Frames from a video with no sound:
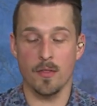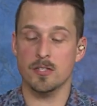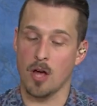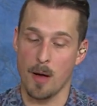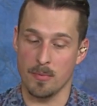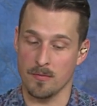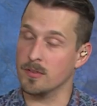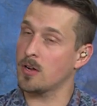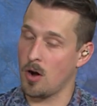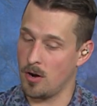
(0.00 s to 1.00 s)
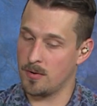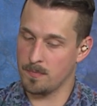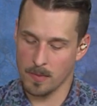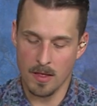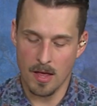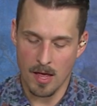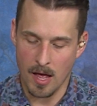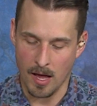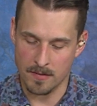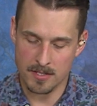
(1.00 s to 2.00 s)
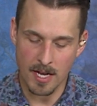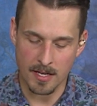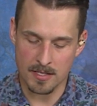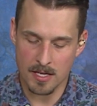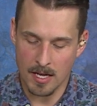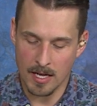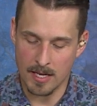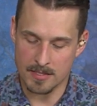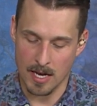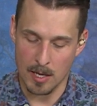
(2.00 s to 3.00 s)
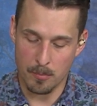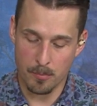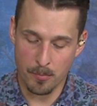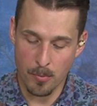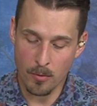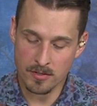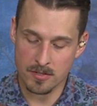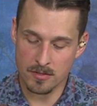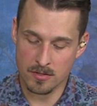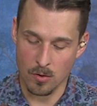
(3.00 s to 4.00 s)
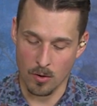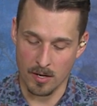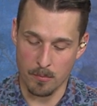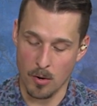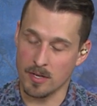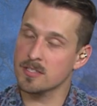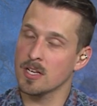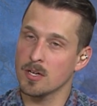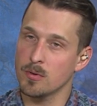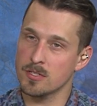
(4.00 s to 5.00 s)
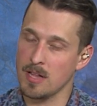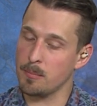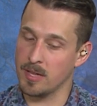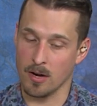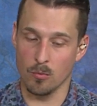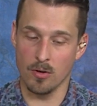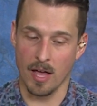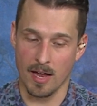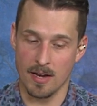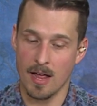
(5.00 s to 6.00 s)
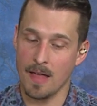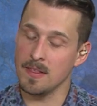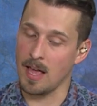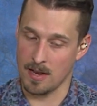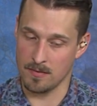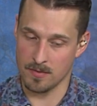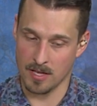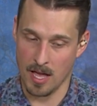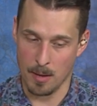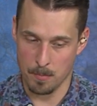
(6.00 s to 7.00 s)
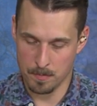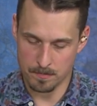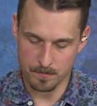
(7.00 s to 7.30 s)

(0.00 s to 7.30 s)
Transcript: on the top of the card, and the second is a point scoring bonus which that player will gain at the end of the game.